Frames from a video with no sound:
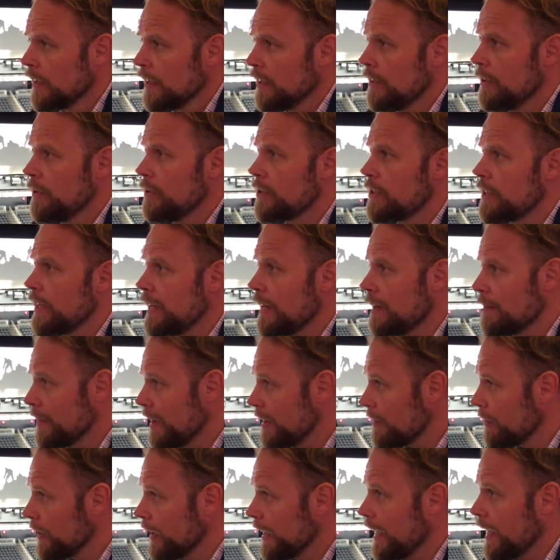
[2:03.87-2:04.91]
You see him
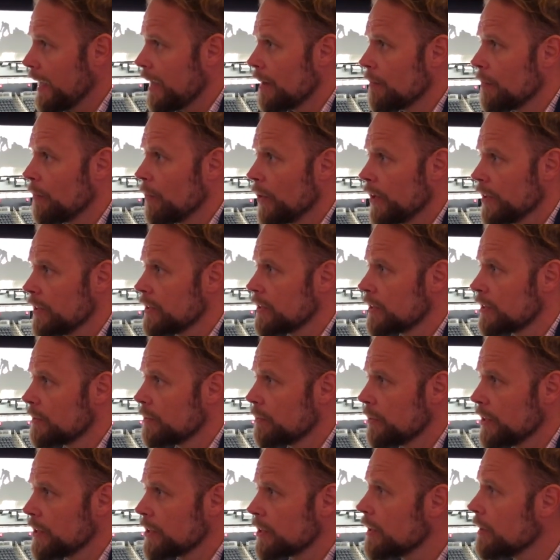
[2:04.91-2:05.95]
every game. What's
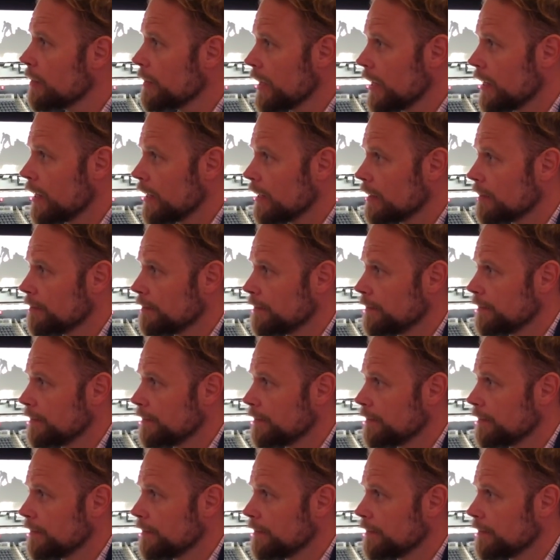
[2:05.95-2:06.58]
going on?